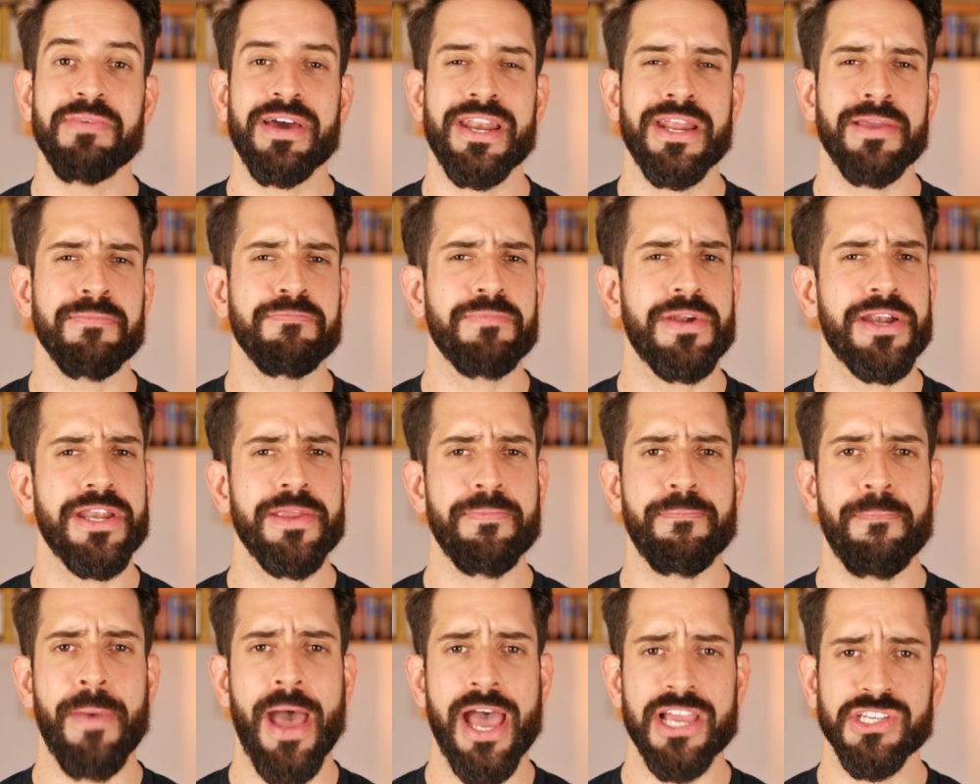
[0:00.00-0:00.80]
but I'm
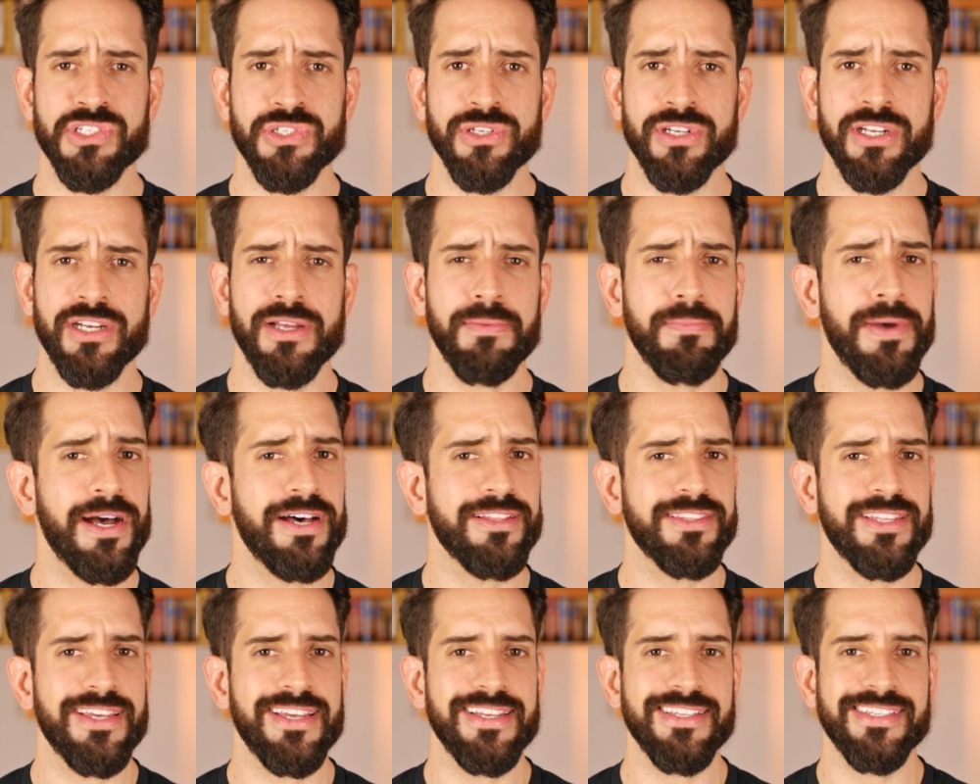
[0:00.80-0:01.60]
very passionate
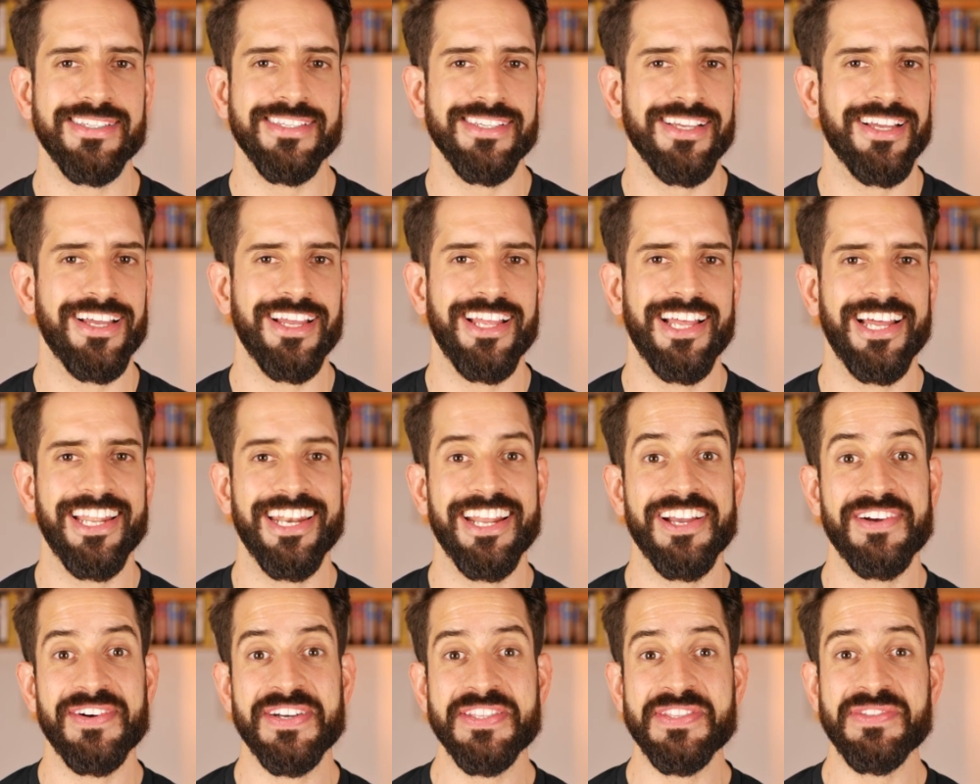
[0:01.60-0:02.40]
about this,
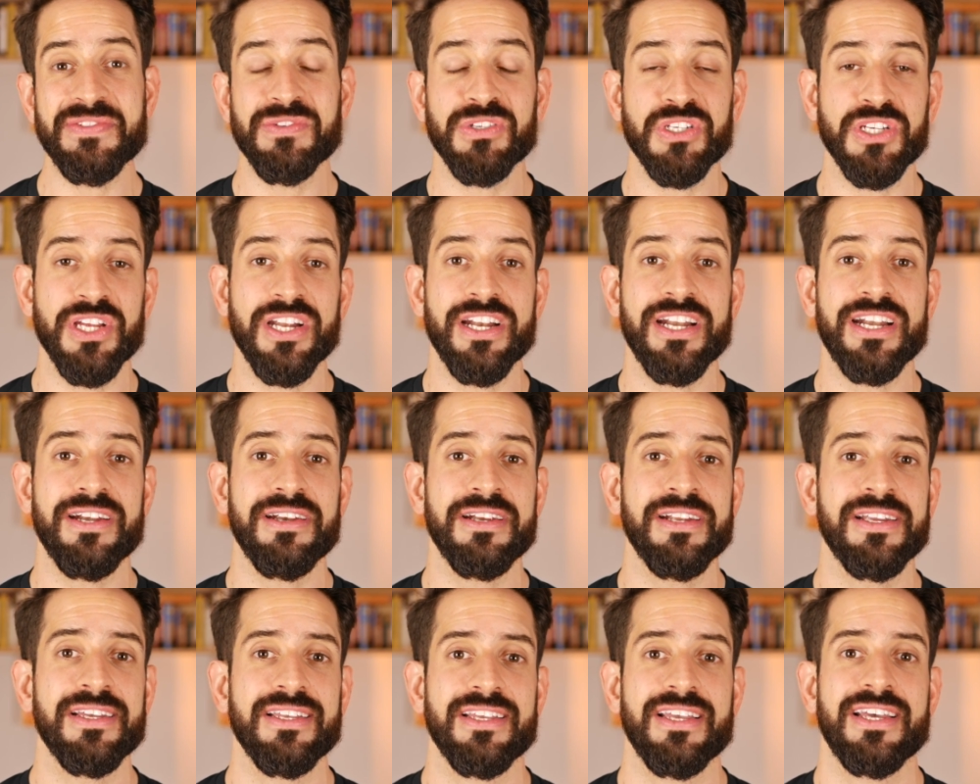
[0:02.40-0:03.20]
and I want to
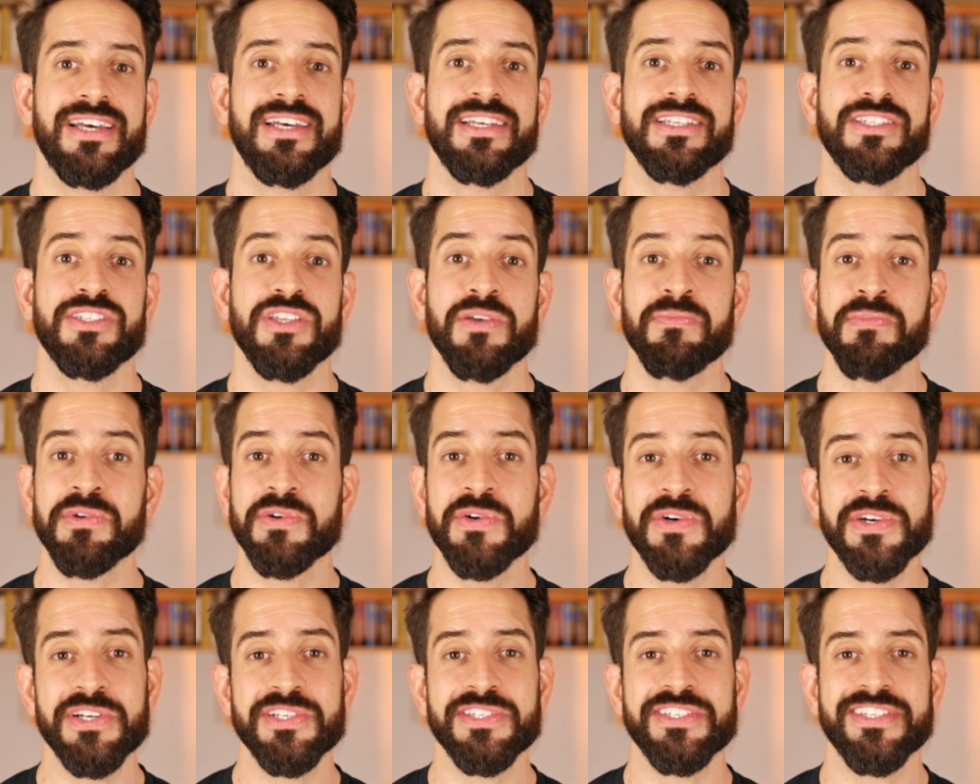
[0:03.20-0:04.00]
share some
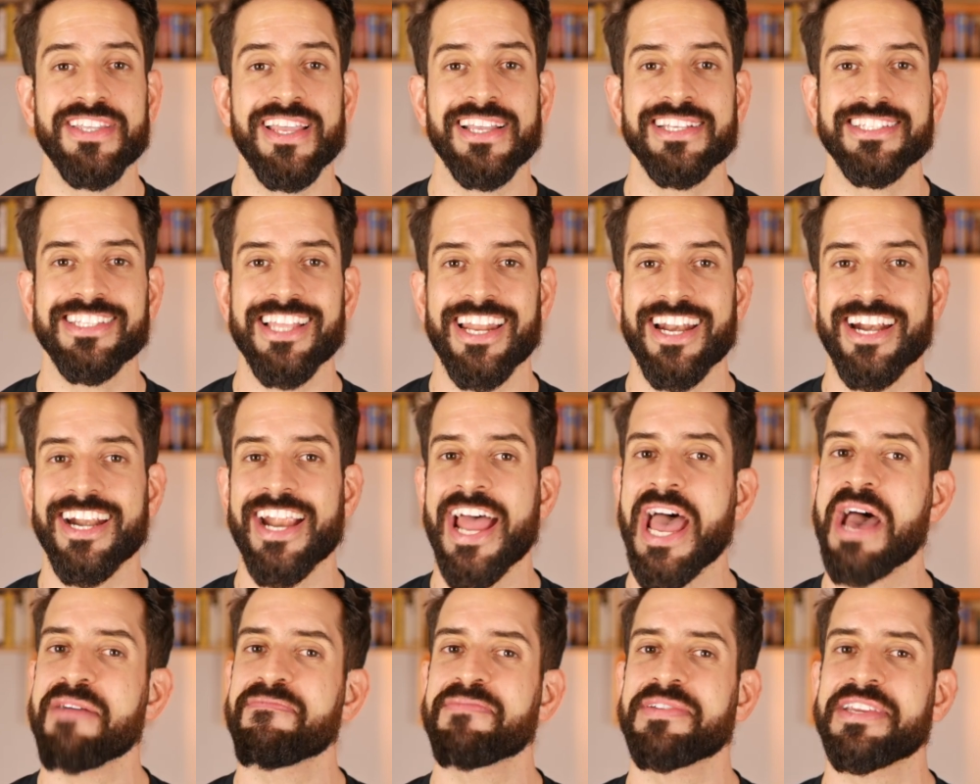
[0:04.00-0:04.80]
curious things that are
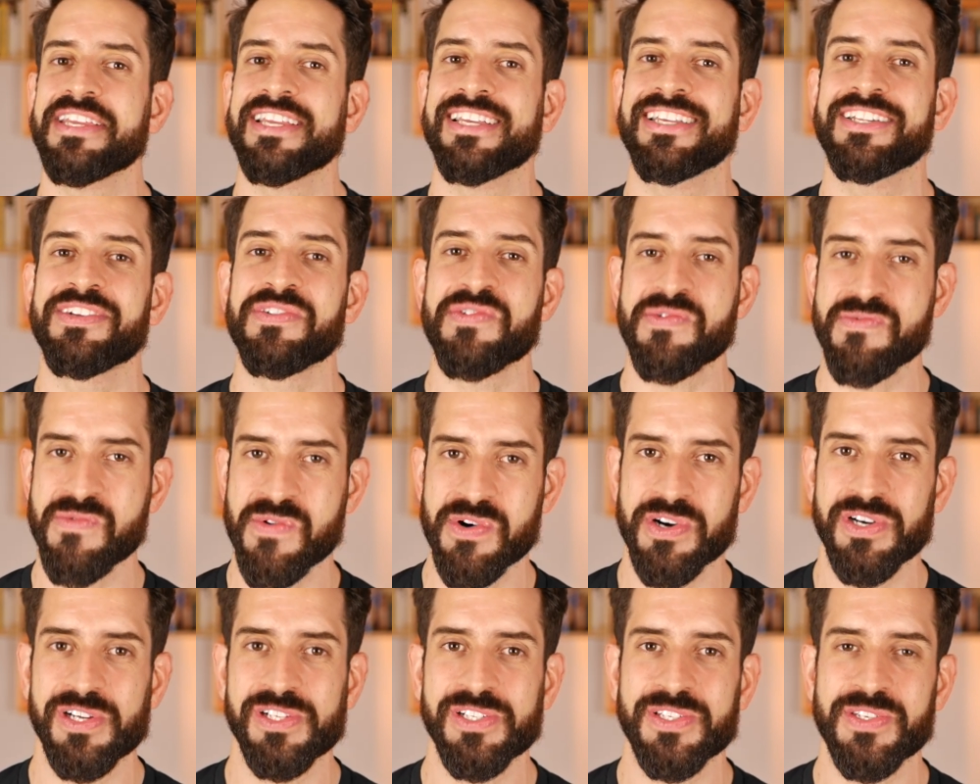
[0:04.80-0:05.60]
happening in our
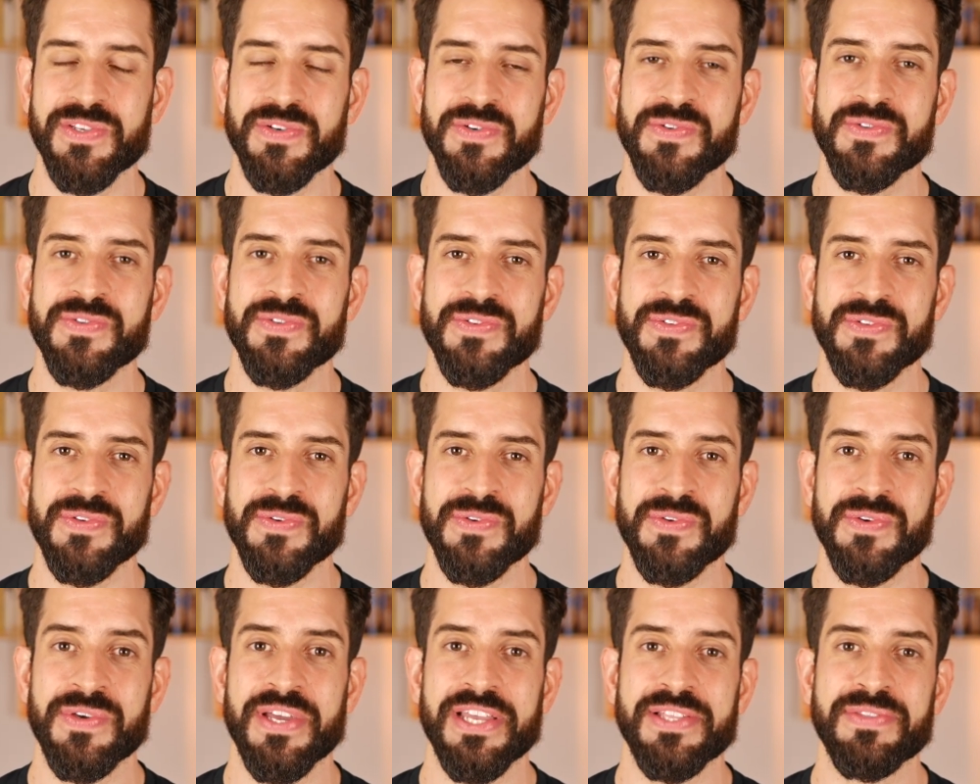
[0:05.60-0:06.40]
world so
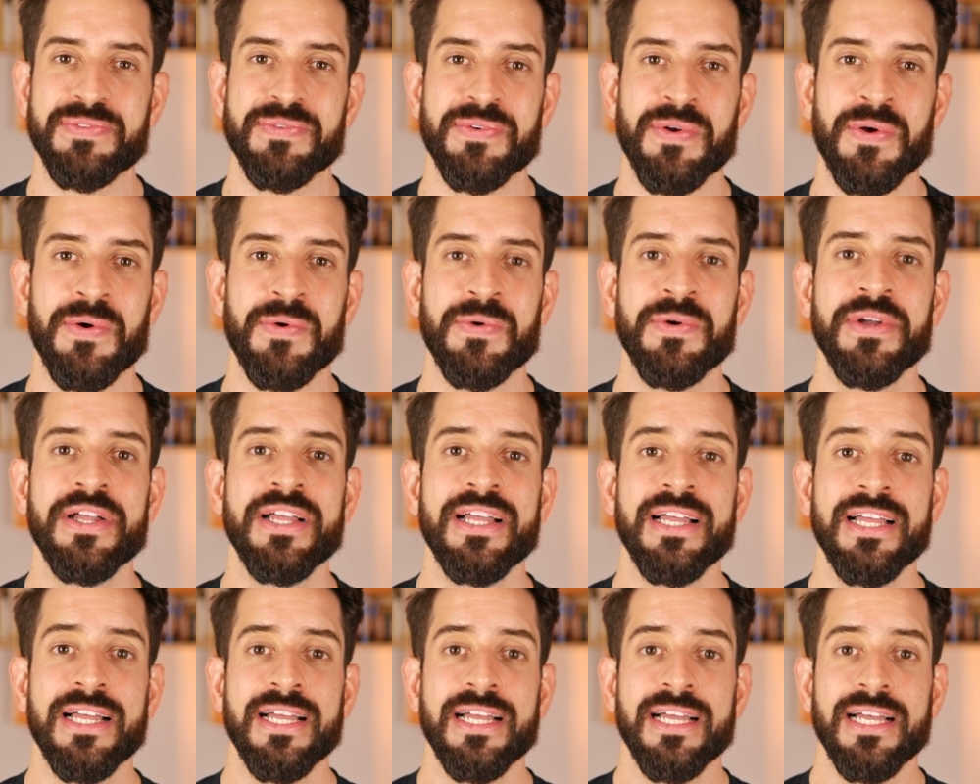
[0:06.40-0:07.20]
you get to know
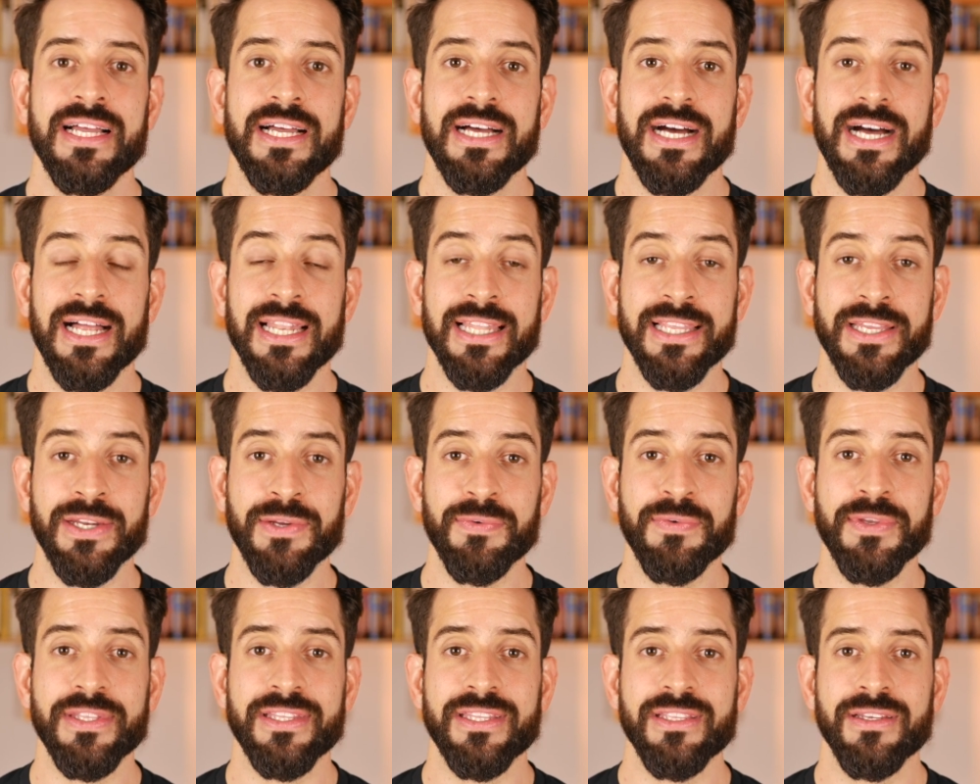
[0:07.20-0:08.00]
a
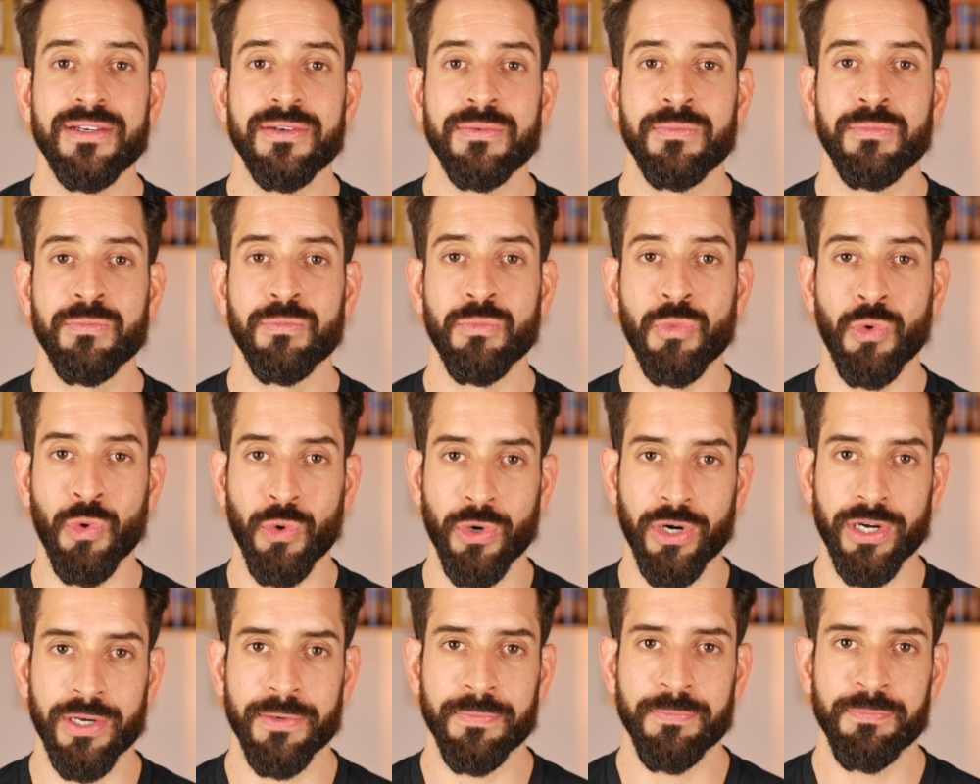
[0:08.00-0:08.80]
little bit
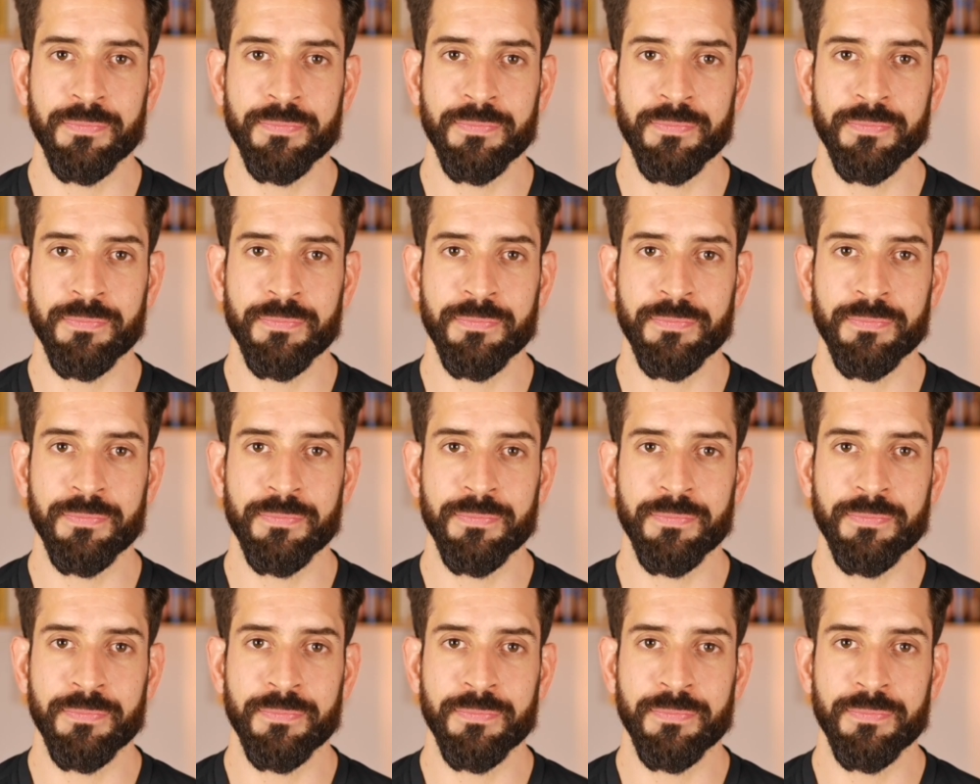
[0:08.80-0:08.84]
more.